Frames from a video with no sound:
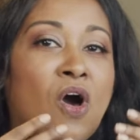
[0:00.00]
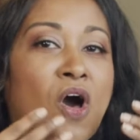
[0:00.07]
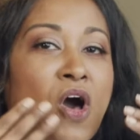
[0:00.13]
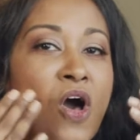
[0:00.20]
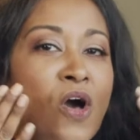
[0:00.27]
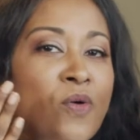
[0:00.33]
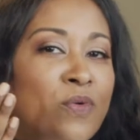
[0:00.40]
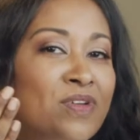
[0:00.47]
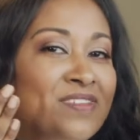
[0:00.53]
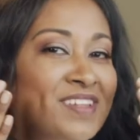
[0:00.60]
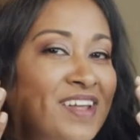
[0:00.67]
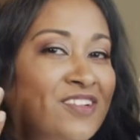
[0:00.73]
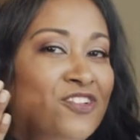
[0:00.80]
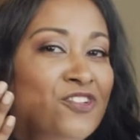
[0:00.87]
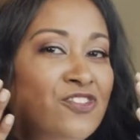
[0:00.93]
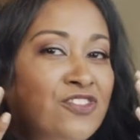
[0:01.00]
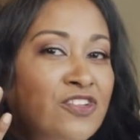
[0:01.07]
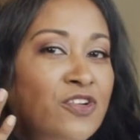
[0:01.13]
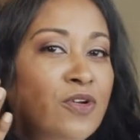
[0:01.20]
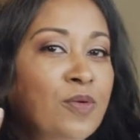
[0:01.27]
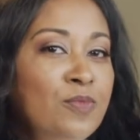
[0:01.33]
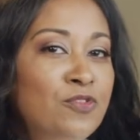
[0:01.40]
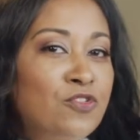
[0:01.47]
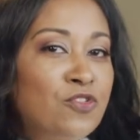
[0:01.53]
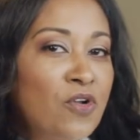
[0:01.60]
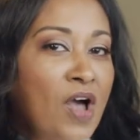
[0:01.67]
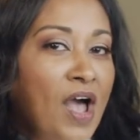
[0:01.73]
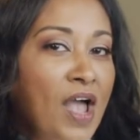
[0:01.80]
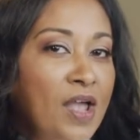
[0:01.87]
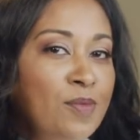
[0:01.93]
Always let your serum
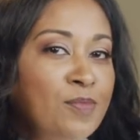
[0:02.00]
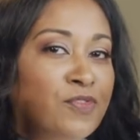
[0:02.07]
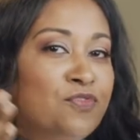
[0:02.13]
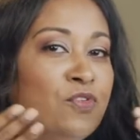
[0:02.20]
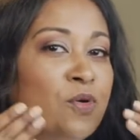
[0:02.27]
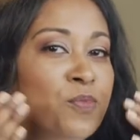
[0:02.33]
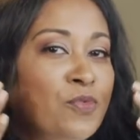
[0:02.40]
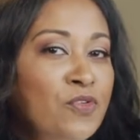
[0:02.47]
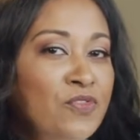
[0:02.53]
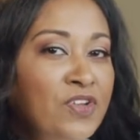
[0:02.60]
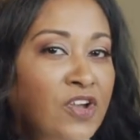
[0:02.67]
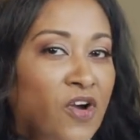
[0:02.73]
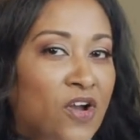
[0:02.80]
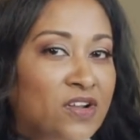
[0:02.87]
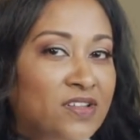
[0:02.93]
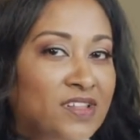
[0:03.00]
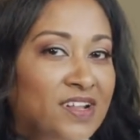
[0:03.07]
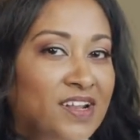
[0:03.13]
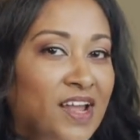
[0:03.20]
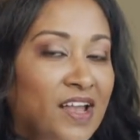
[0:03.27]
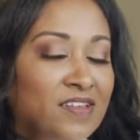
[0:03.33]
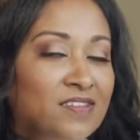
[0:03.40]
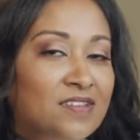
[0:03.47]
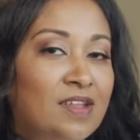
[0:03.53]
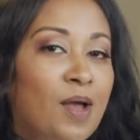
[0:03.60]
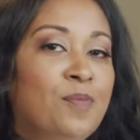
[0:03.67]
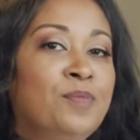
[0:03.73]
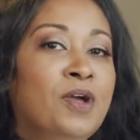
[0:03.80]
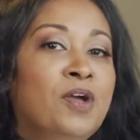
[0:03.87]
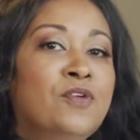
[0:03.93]
dry before moving on to the next
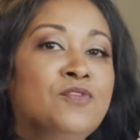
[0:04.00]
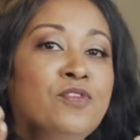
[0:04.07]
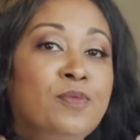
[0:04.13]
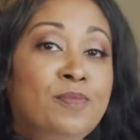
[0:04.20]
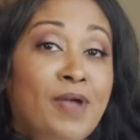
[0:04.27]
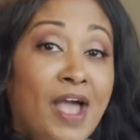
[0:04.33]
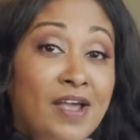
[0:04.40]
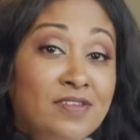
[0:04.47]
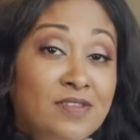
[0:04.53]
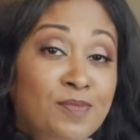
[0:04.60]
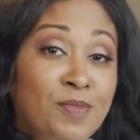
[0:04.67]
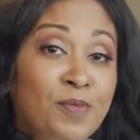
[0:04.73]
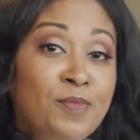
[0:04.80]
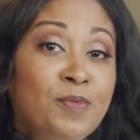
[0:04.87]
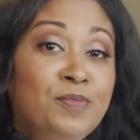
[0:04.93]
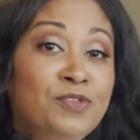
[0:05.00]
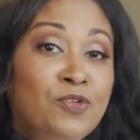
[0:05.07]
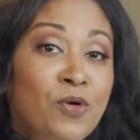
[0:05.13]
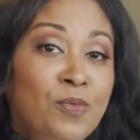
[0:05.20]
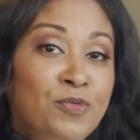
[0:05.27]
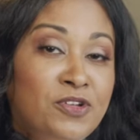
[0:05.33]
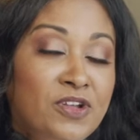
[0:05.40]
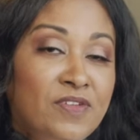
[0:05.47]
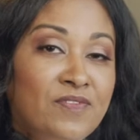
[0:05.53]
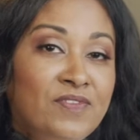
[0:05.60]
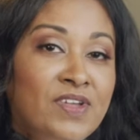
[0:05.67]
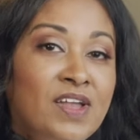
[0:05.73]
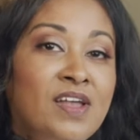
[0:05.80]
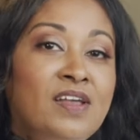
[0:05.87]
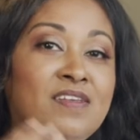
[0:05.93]
step for maximum absorption.
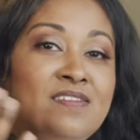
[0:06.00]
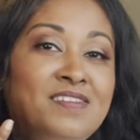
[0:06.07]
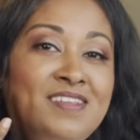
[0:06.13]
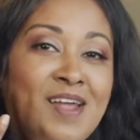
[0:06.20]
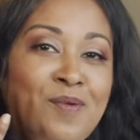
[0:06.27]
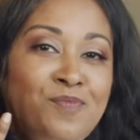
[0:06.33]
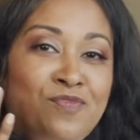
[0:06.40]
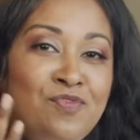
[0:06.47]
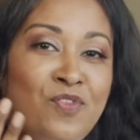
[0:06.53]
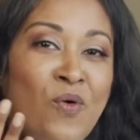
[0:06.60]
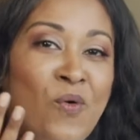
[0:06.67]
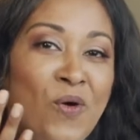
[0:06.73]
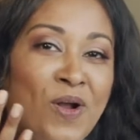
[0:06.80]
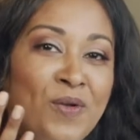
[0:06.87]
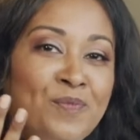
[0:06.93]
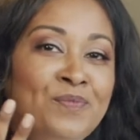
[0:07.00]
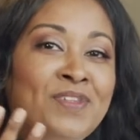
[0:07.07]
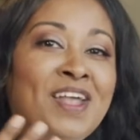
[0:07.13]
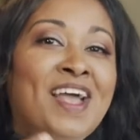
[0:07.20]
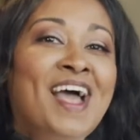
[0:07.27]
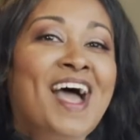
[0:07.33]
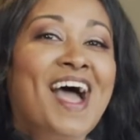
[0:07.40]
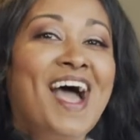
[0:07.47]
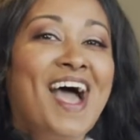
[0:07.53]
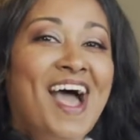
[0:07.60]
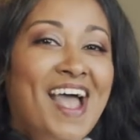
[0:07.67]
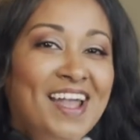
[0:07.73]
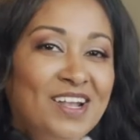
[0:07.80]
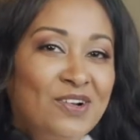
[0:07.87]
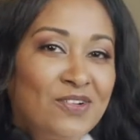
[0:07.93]
Step 4,
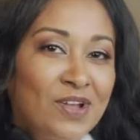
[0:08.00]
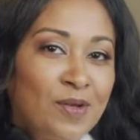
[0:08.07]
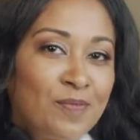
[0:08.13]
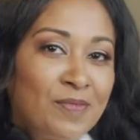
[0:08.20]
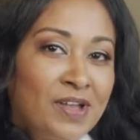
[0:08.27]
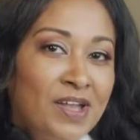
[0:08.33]
eye cream.